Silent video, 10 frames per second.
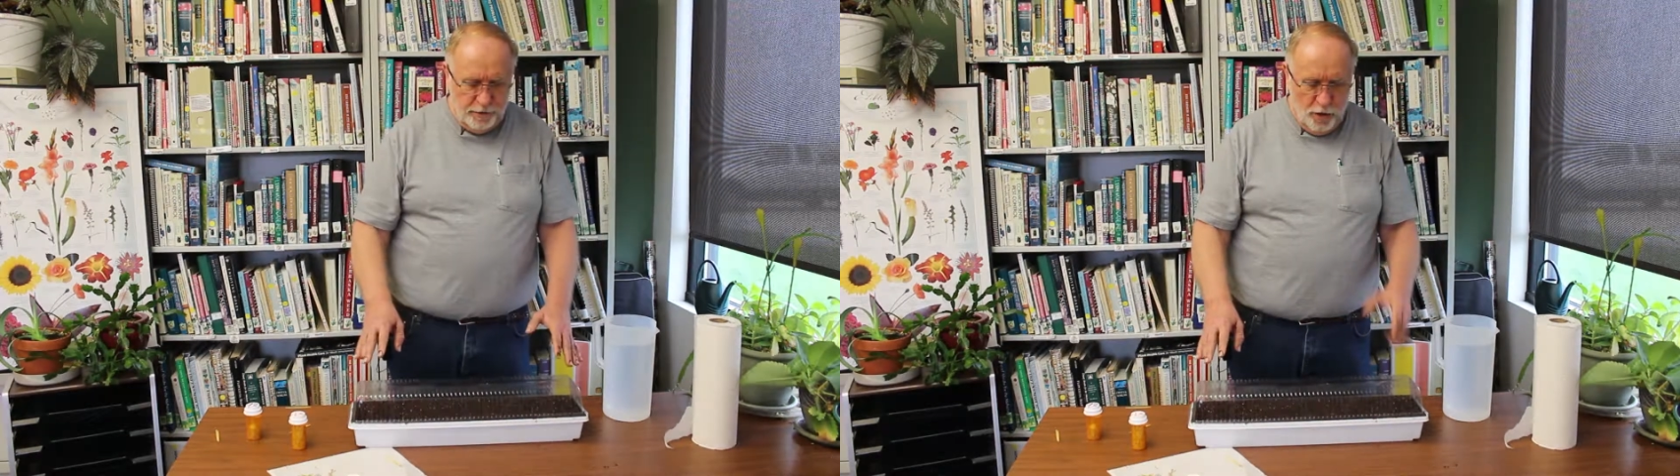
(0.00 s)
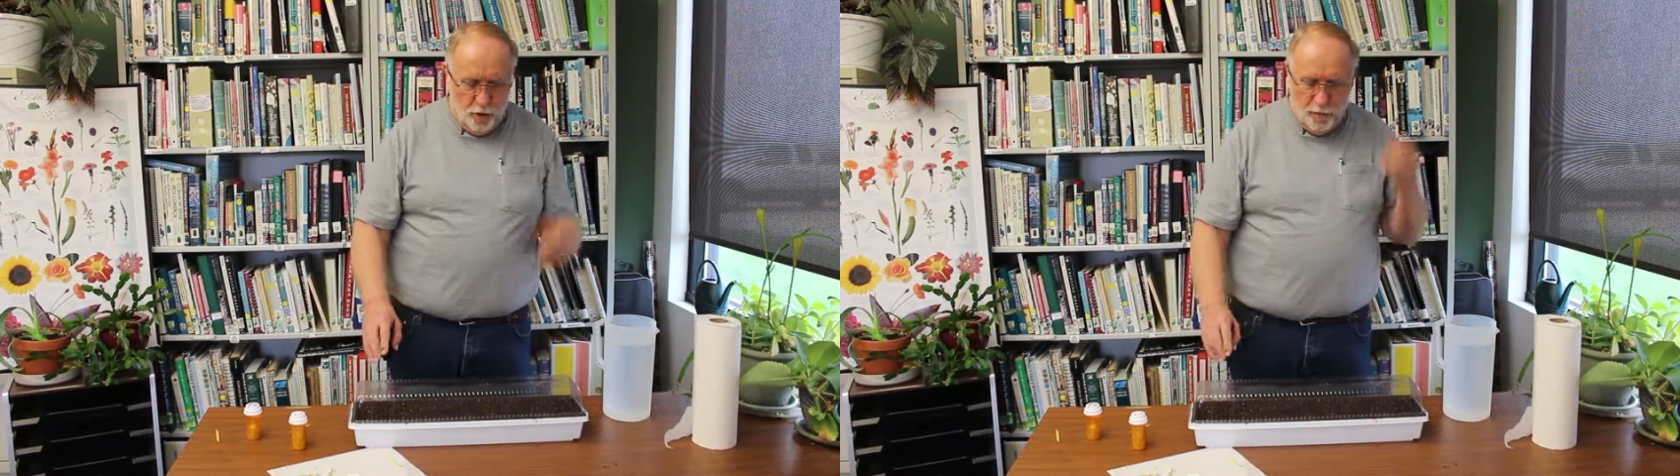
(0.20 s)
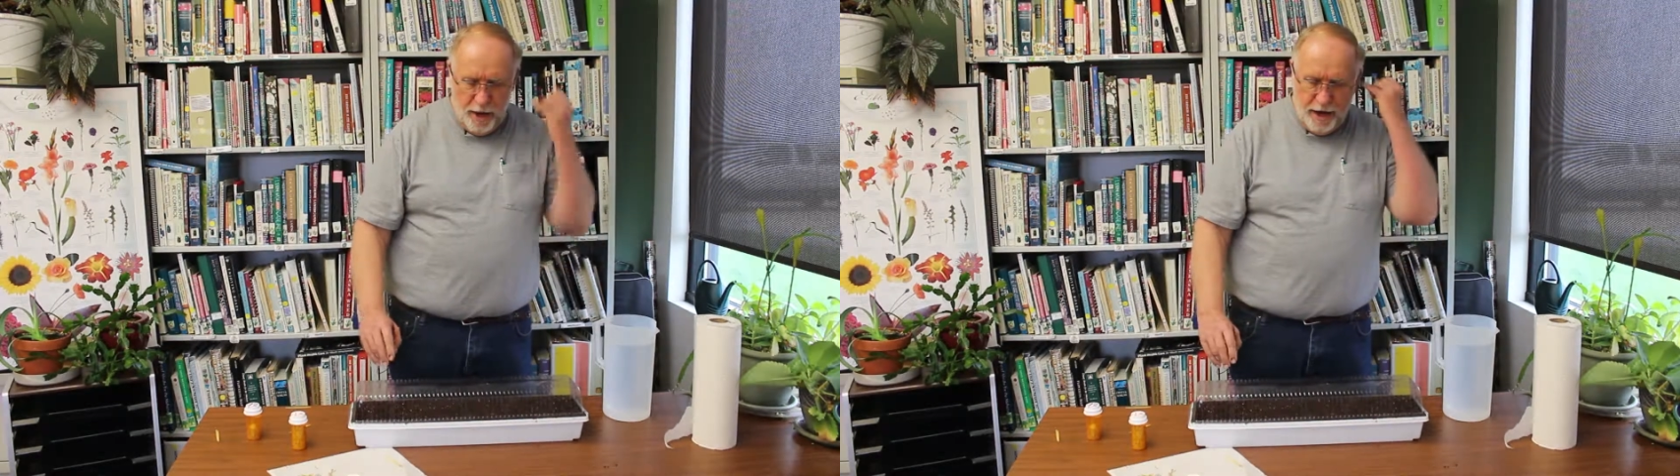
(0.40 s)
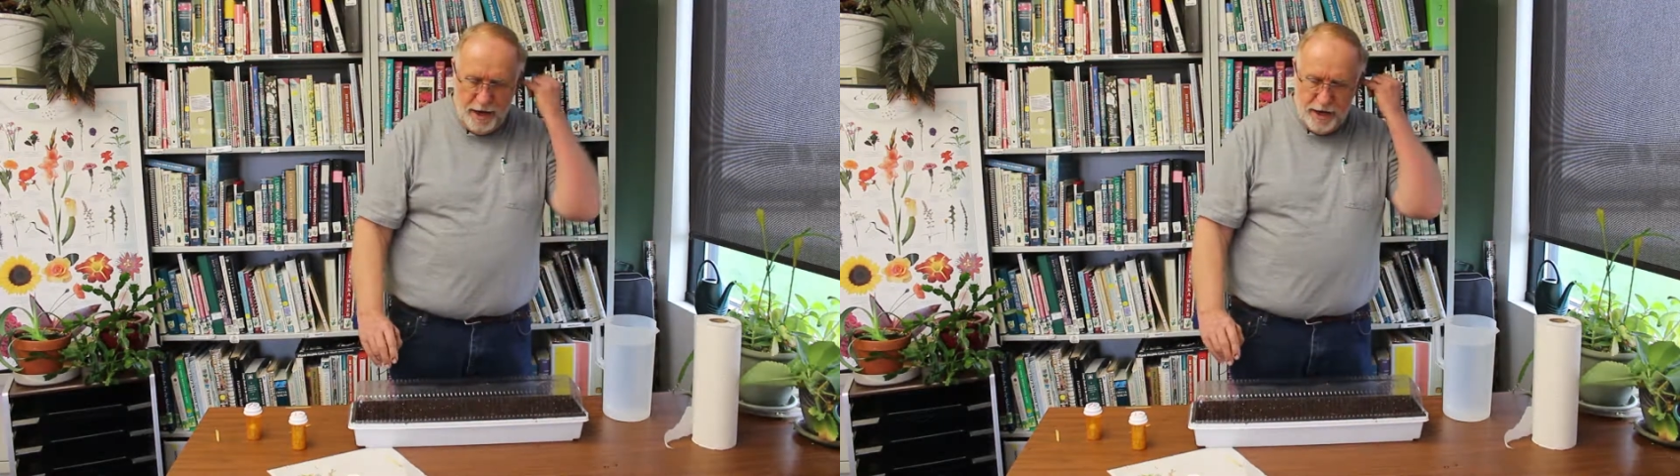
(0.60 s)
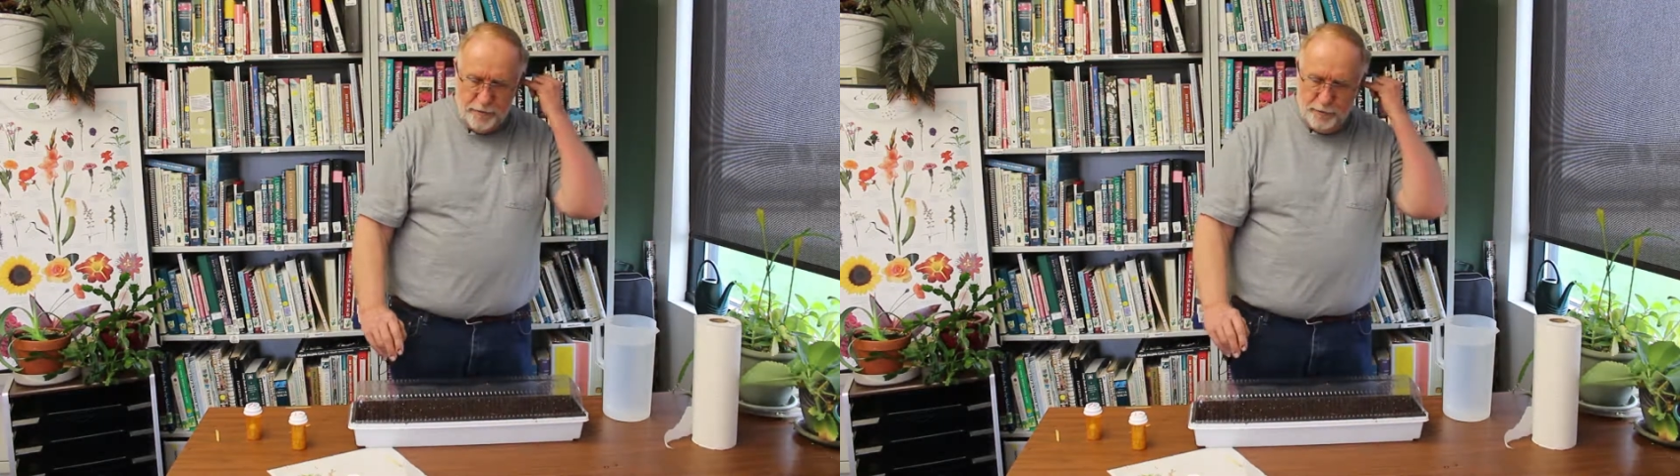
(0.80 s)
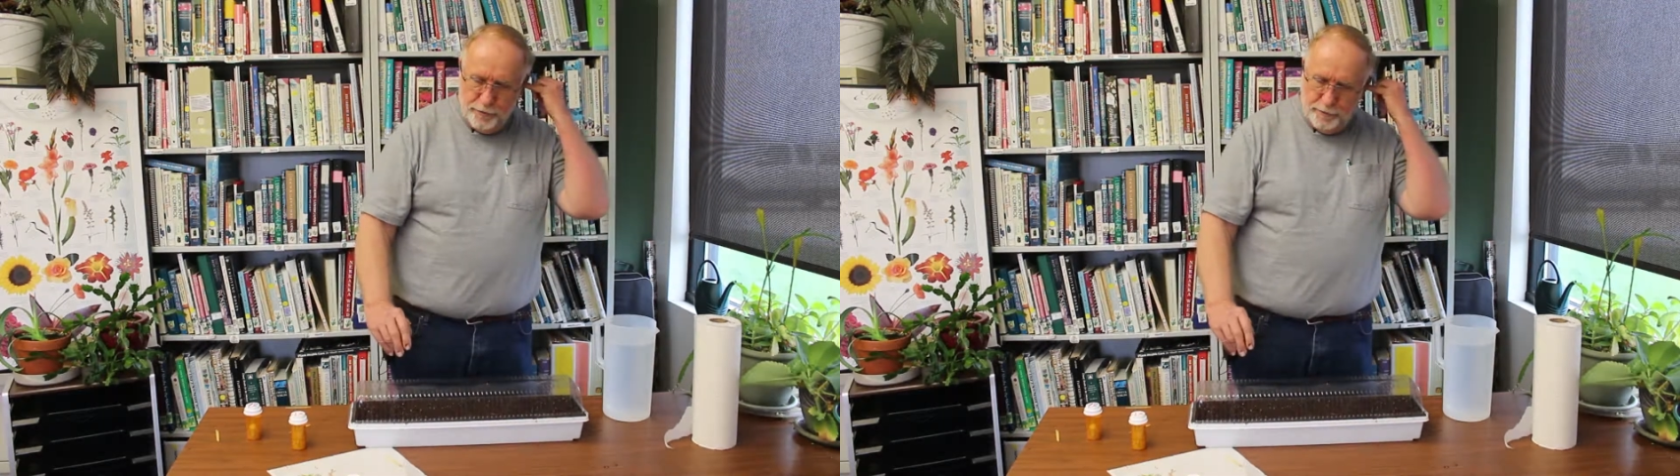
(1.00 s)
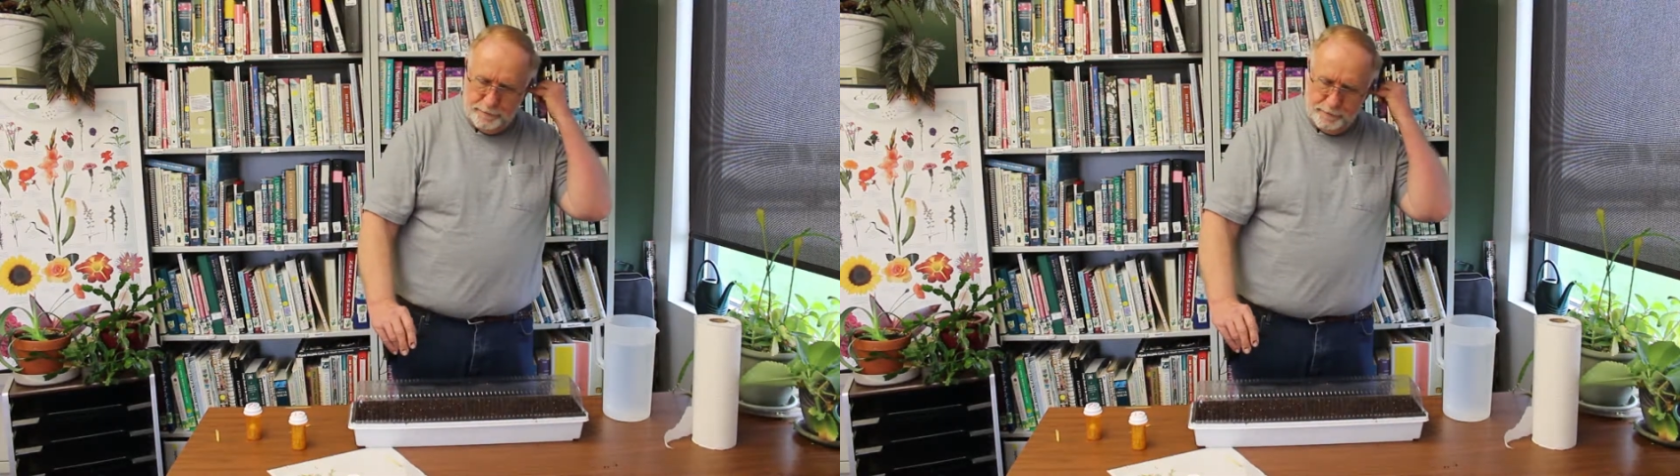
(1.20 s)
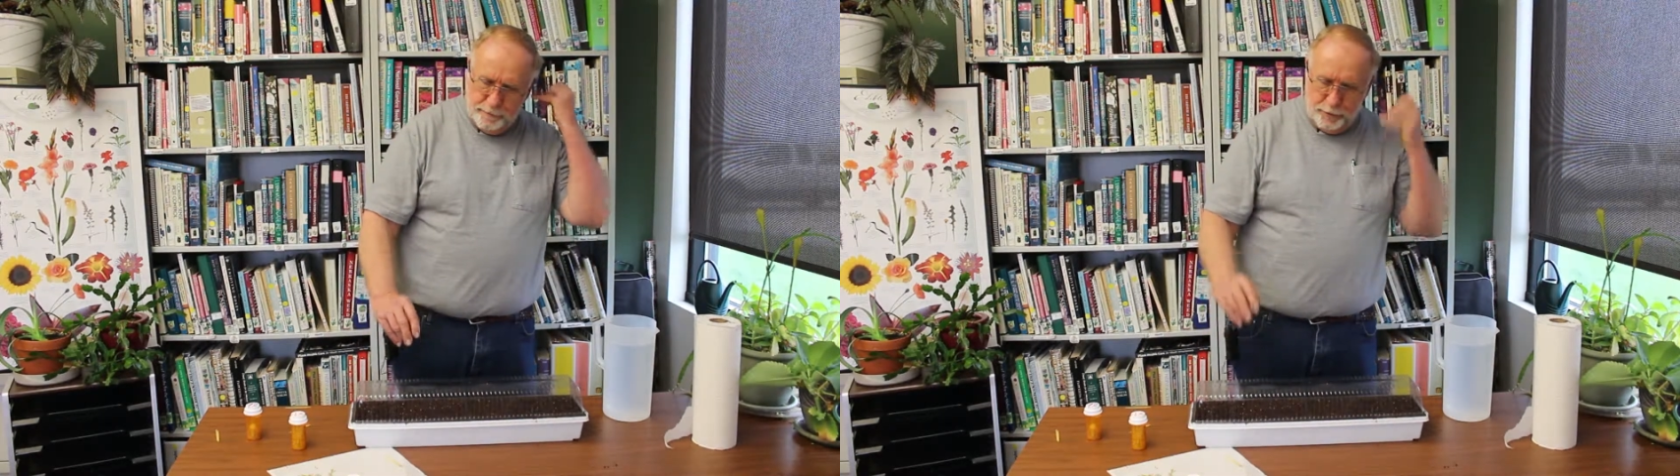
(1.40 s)
these home. I have
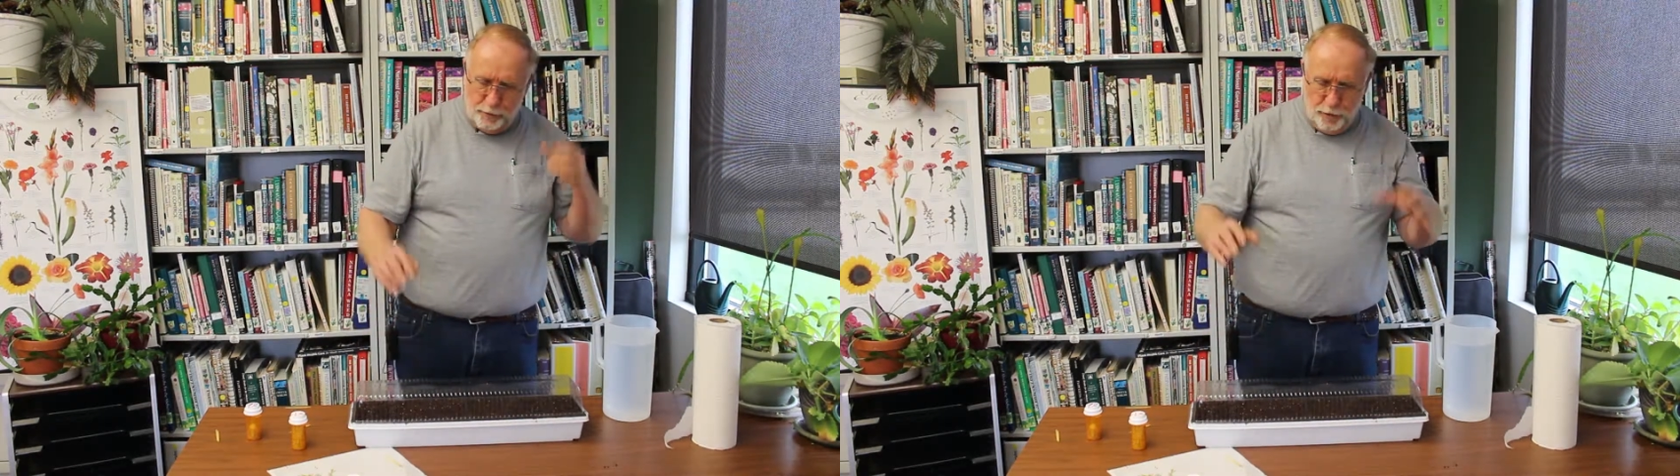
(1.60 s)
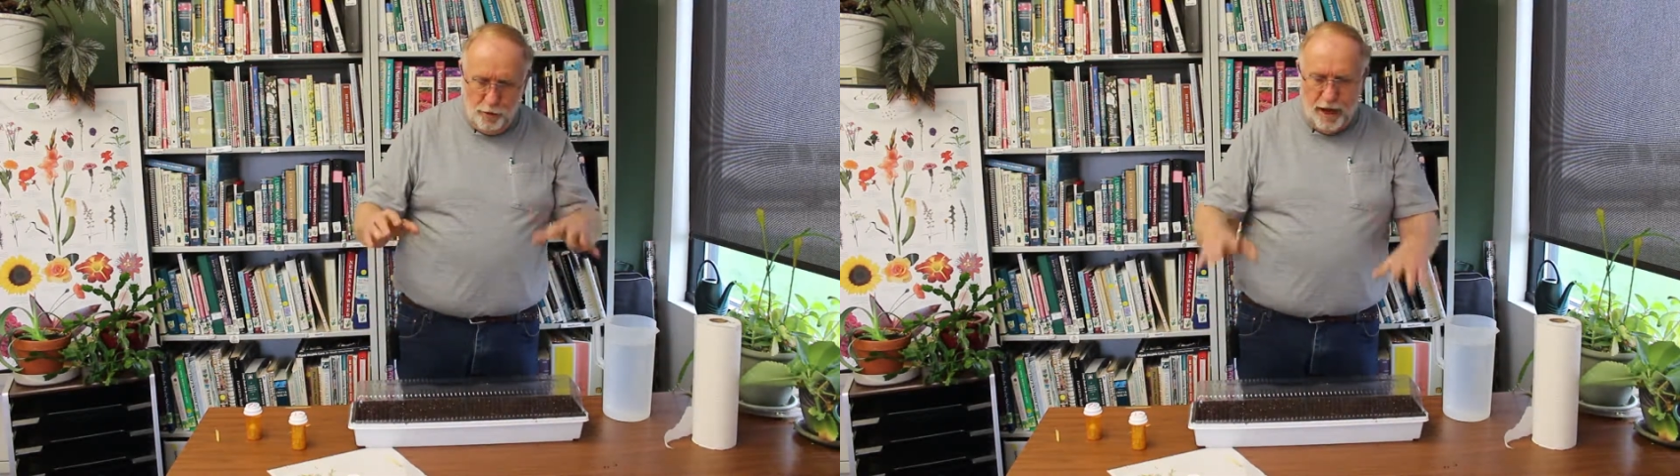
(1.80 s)
grow